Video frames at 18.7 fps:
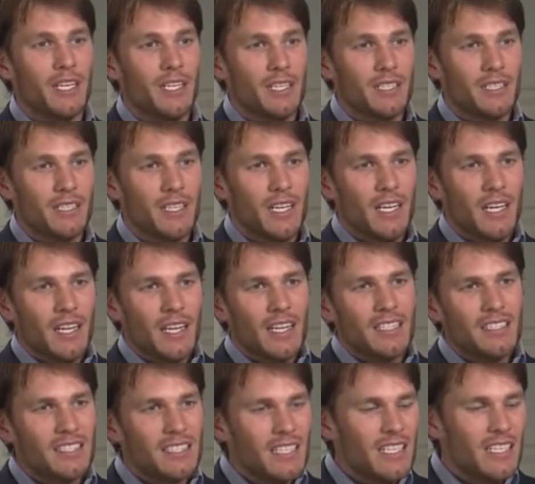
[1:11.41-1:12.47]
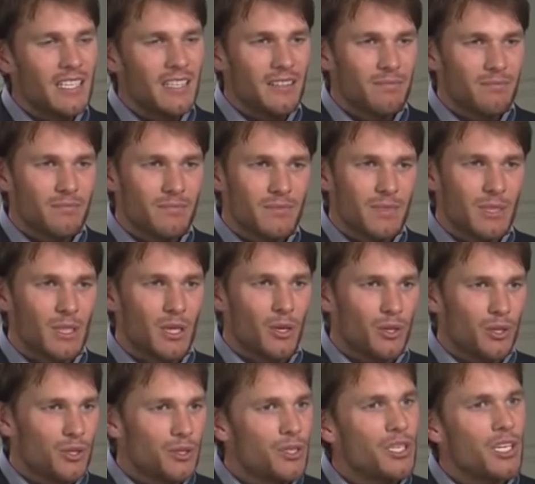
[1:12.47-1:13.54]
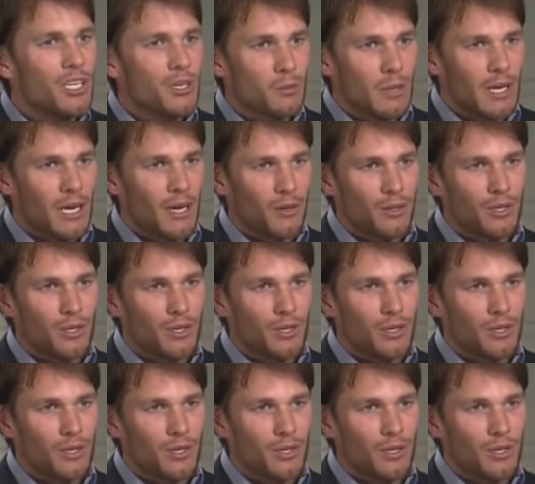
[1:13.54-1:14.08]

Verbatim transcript: Brady have reportedly undergone hair restoration